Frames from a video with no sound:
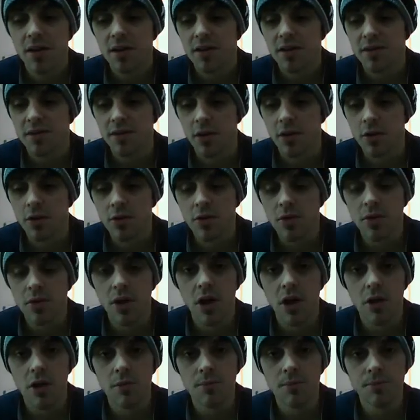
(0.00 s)
So,
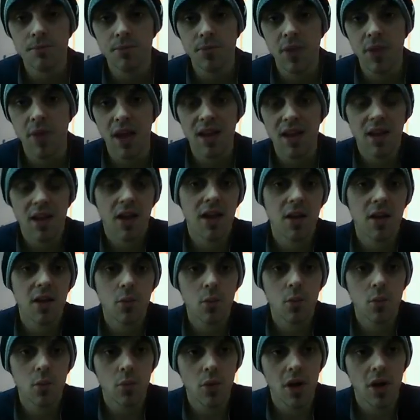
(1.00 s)
and like
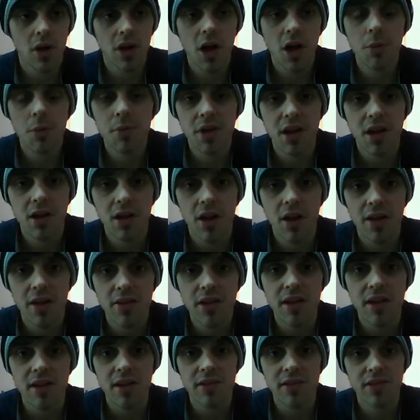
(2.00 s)
a company like
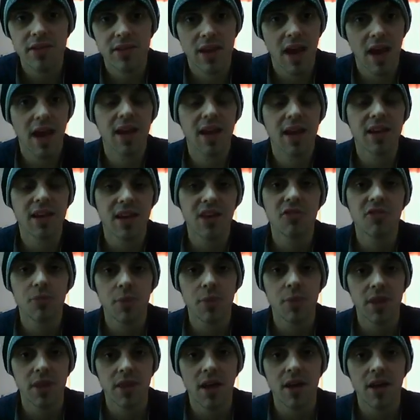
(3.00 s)
this can give
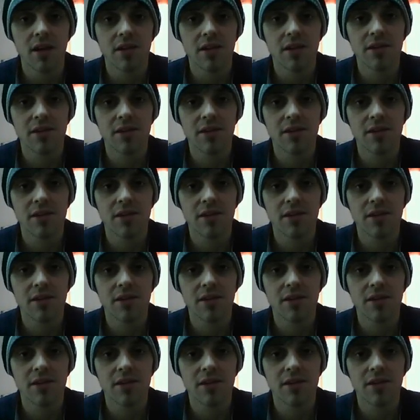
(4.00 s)
me that.